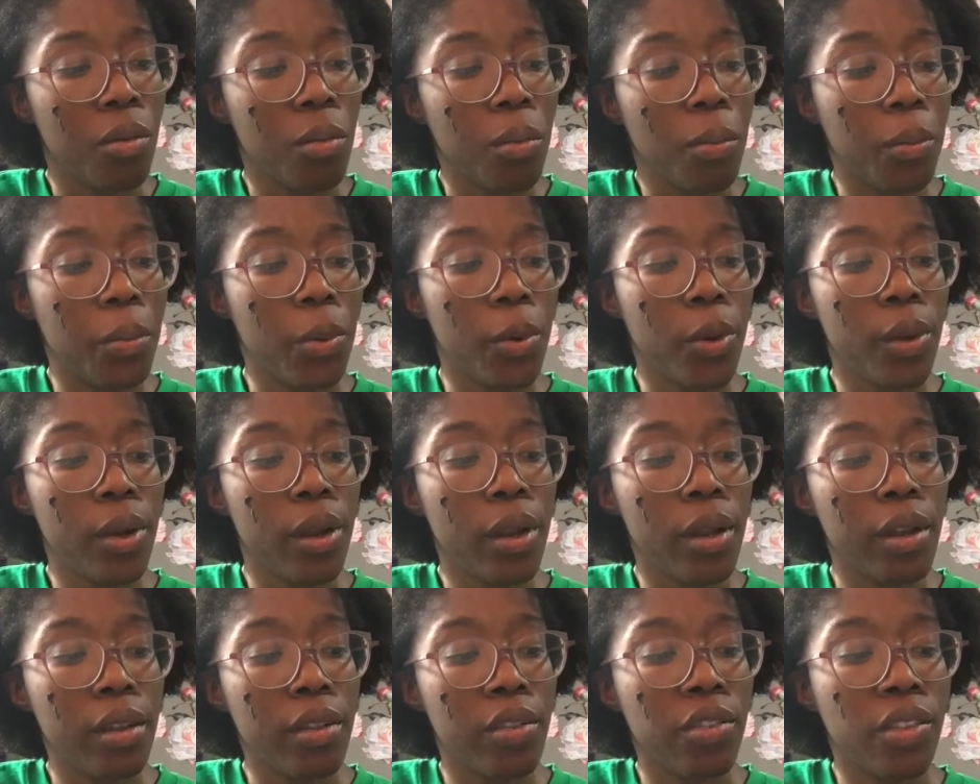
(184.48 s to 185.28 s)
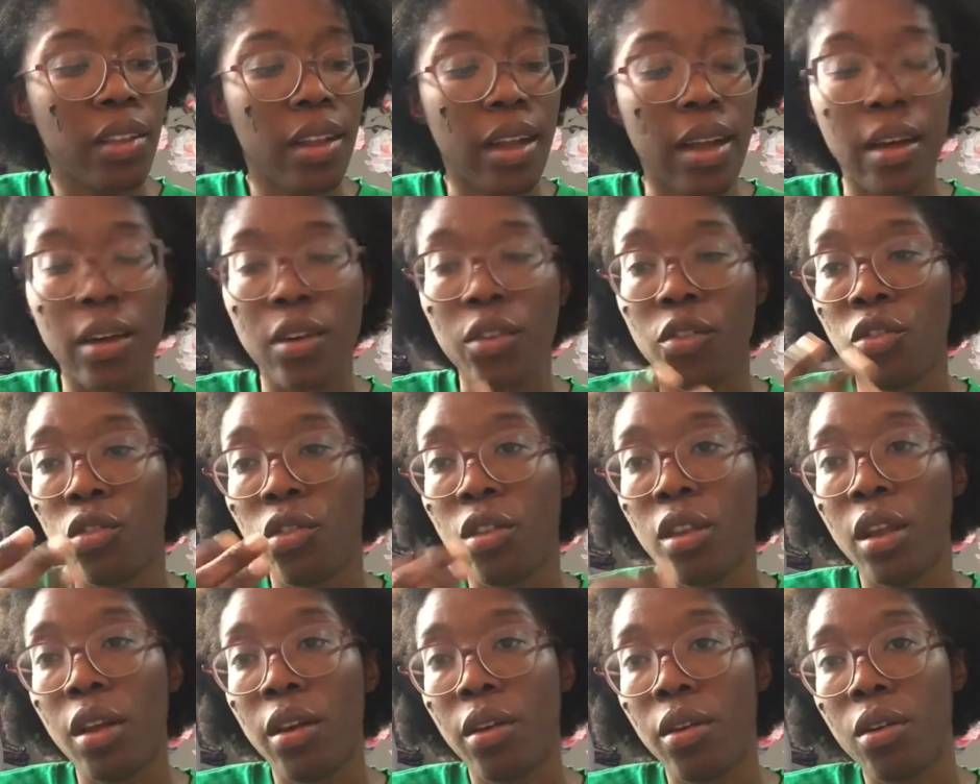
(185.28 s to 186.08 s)
Burda styles
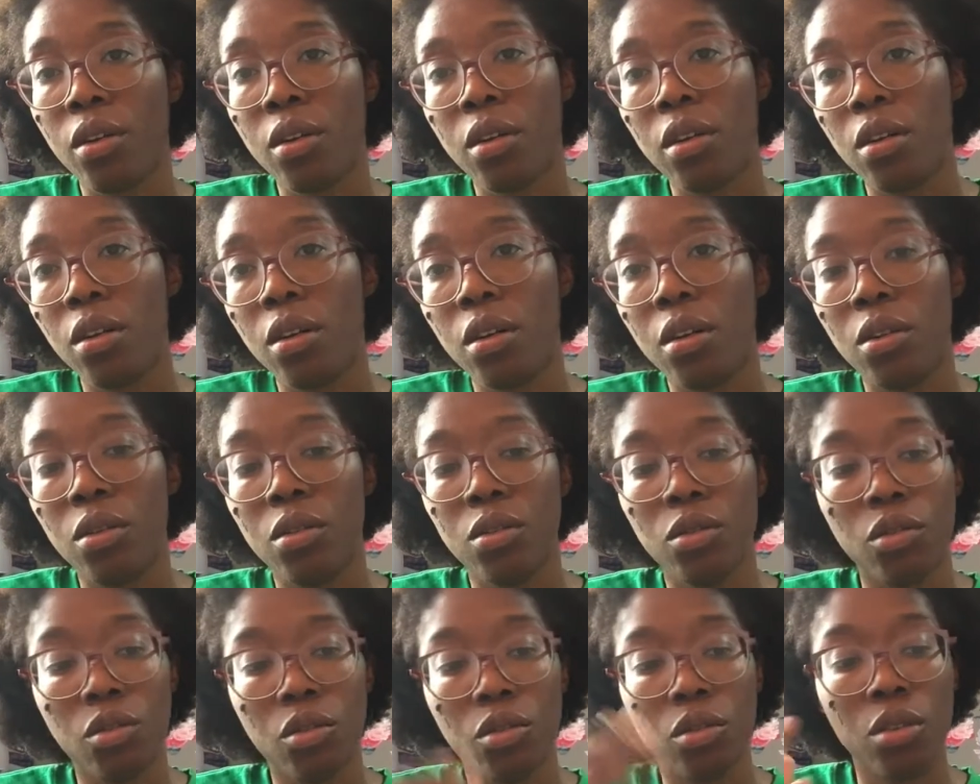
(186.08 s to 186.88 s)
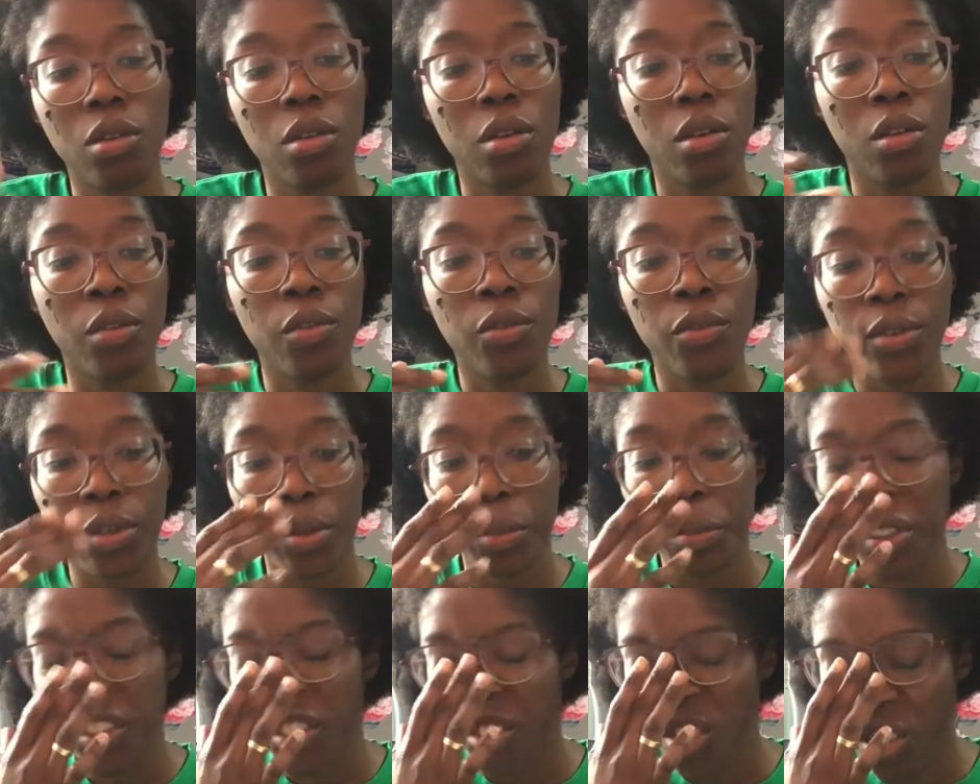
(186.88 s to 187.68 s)
their clothes, you know, for the
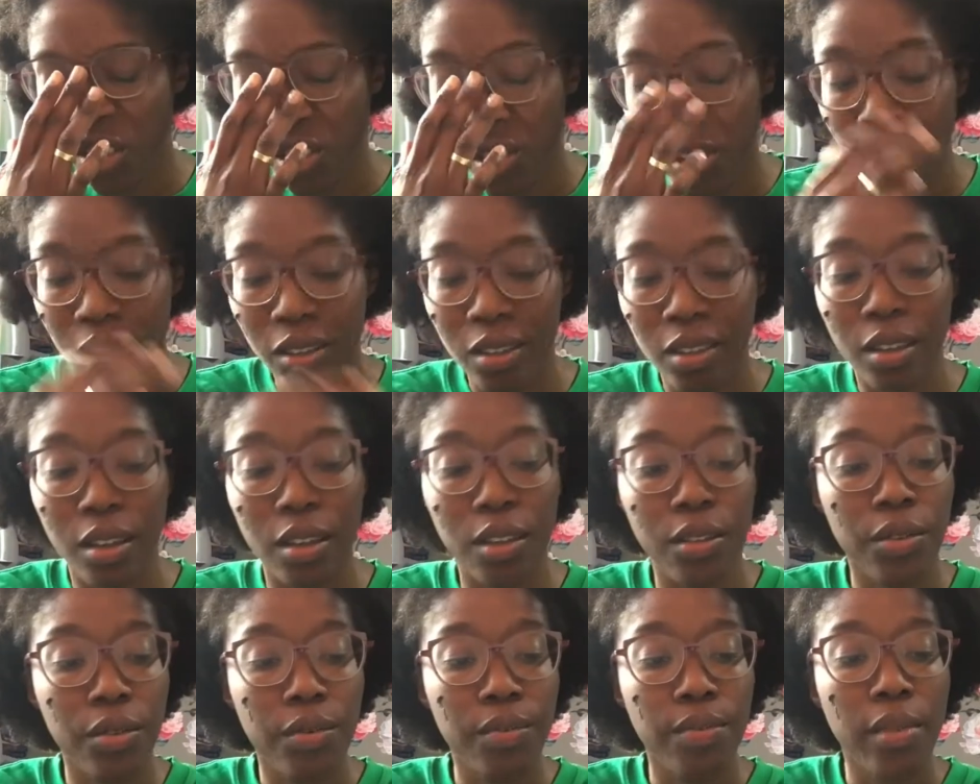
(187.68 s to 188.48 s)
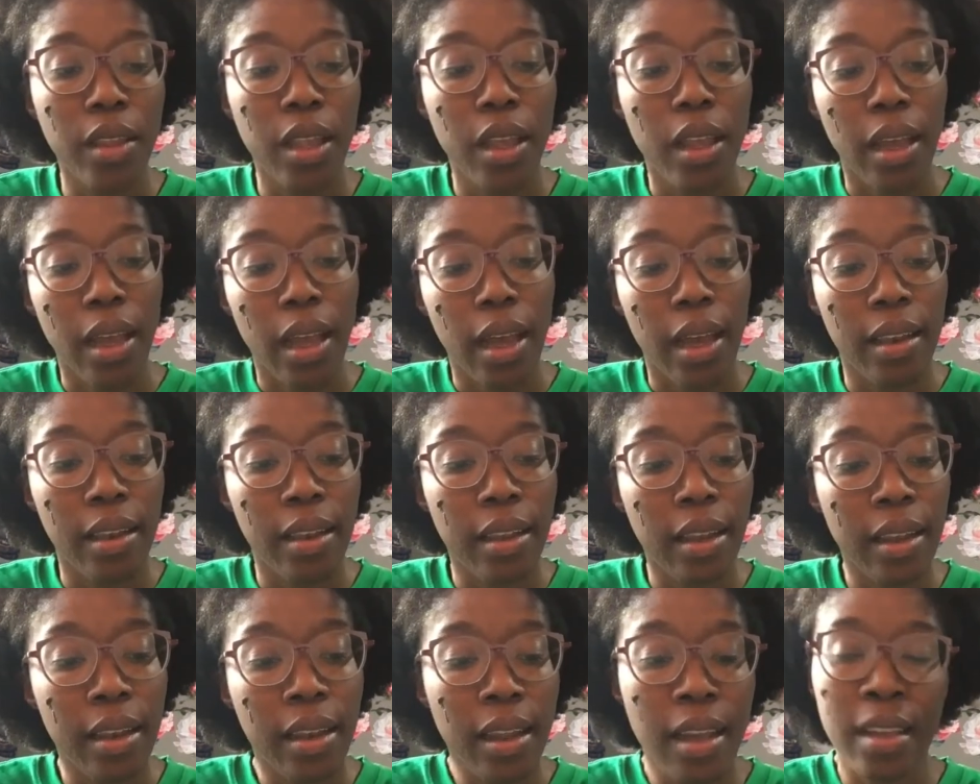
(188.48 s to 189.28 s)
pictures and stuff, and
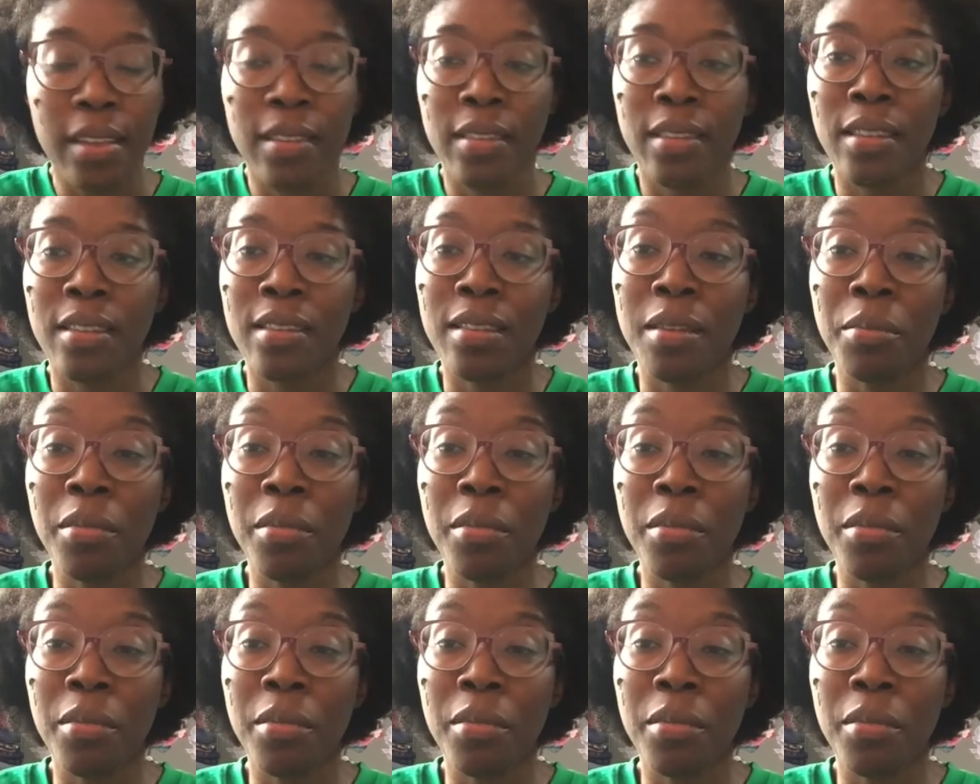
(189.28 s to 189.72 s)
then I see something